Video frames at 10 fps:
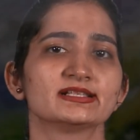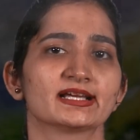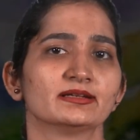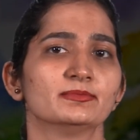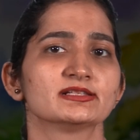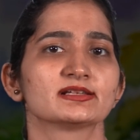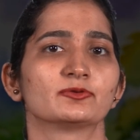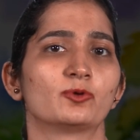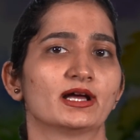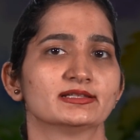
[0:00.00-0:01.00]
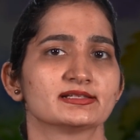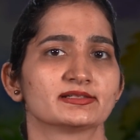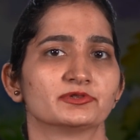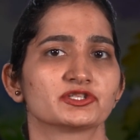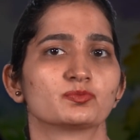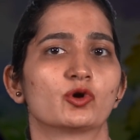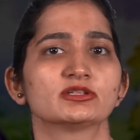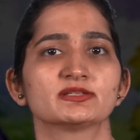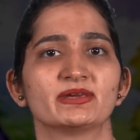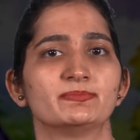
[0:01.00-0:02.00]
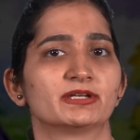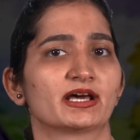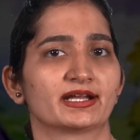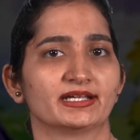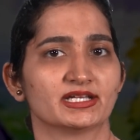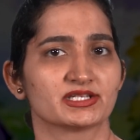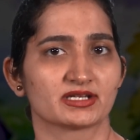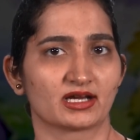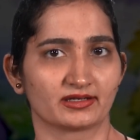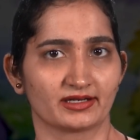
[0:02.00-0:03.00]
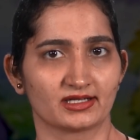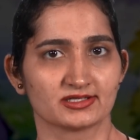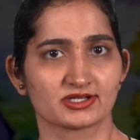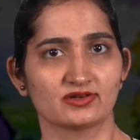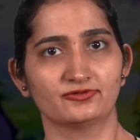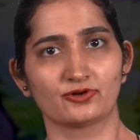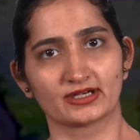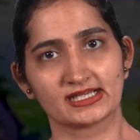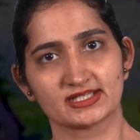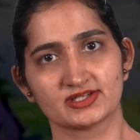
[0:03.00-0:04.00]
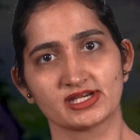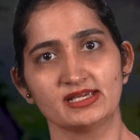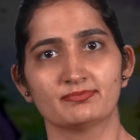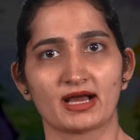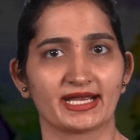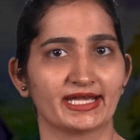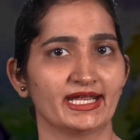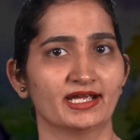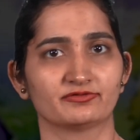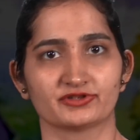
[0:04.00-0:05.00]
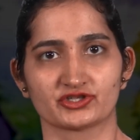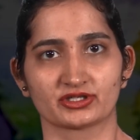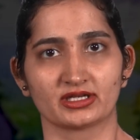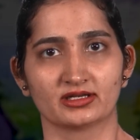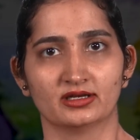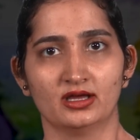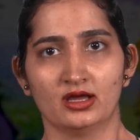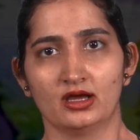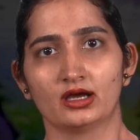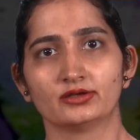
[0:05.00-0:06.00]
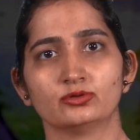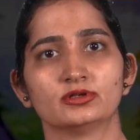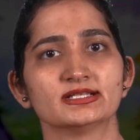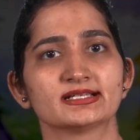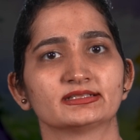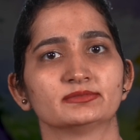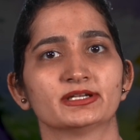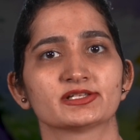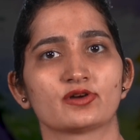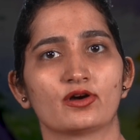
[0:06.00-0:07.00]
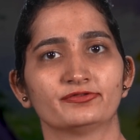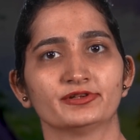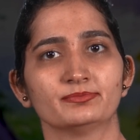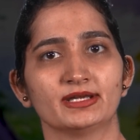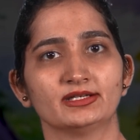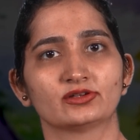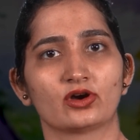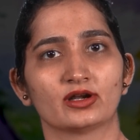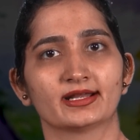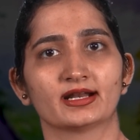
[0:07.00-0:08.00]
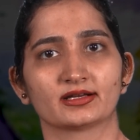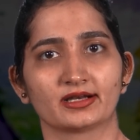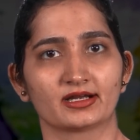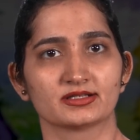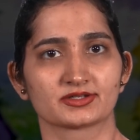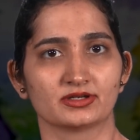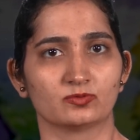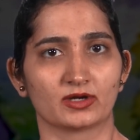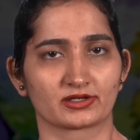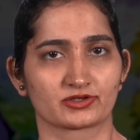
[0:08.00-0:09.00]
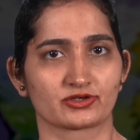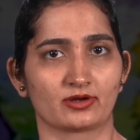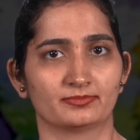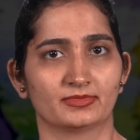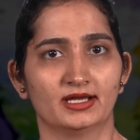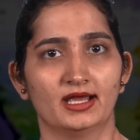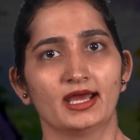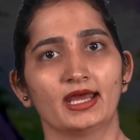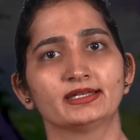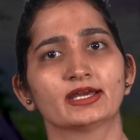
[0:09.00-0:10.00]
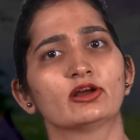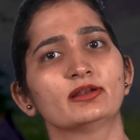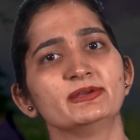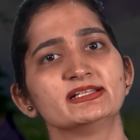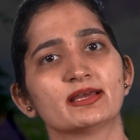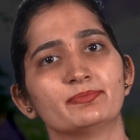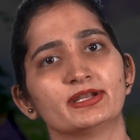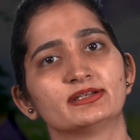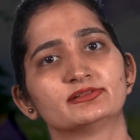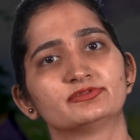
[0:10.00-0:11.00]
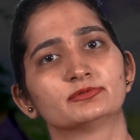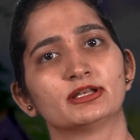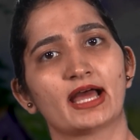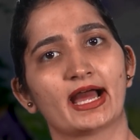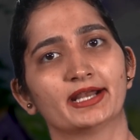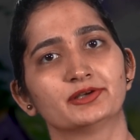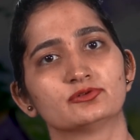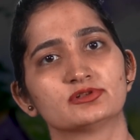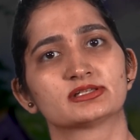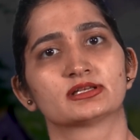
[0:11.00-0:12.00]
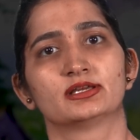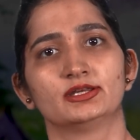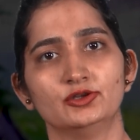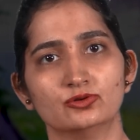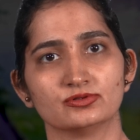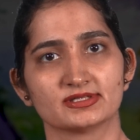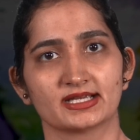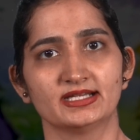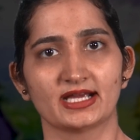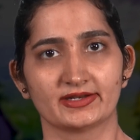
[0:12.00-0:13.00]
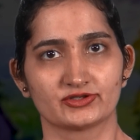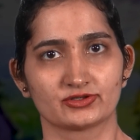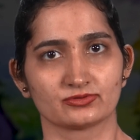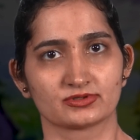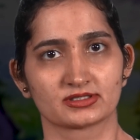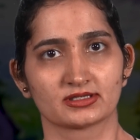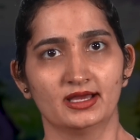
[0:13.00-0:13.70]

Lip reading: settlements are the ones in which most people are engaged in agriculture, forestry, mining and fishery. A rural settlement has often been called an agricultural workshop. It cannot be separated from the land whose use it ensues.